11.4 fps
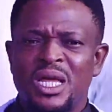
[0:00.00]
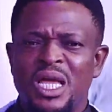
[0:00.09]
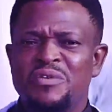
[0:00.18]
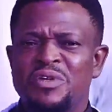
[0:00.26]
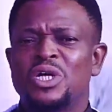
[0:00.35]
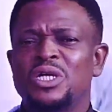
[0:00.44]

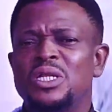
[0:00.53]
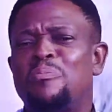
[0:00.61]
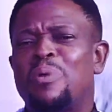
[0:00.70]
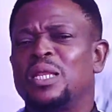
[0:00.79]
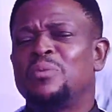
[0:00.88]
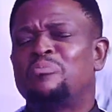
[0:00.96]
If it's not a
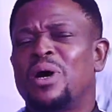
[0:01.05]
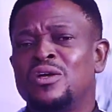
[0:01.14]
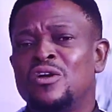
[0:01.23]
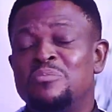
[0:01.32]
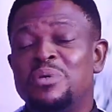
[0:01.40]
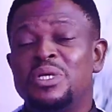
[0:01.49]
party
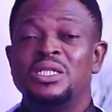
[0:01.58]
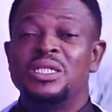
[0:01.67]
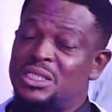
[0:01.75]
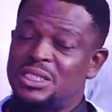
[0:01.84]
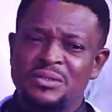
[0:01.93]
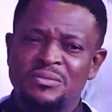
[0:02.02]
government,
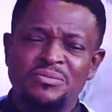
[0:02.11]
listen.